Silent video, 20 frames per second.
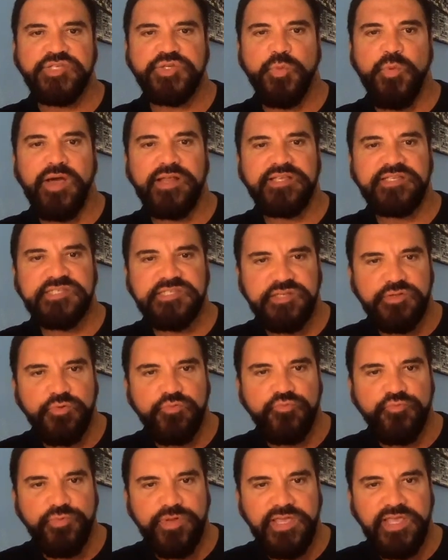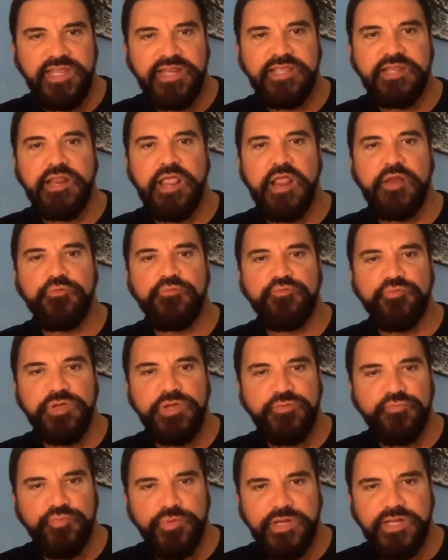You want to still read it and
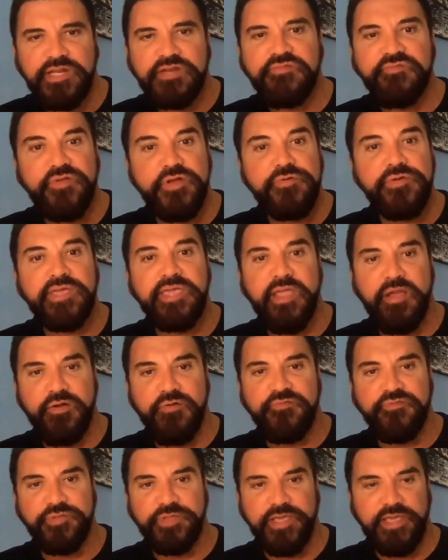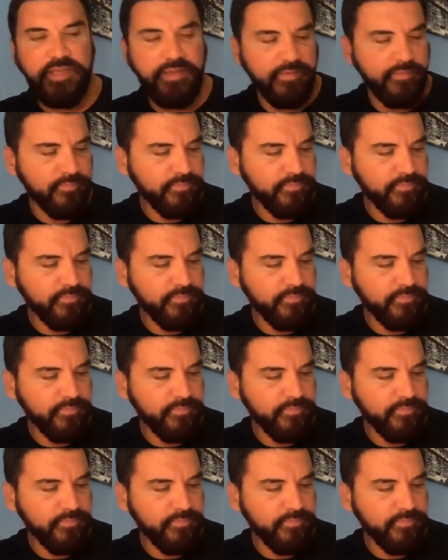reread it very carefully.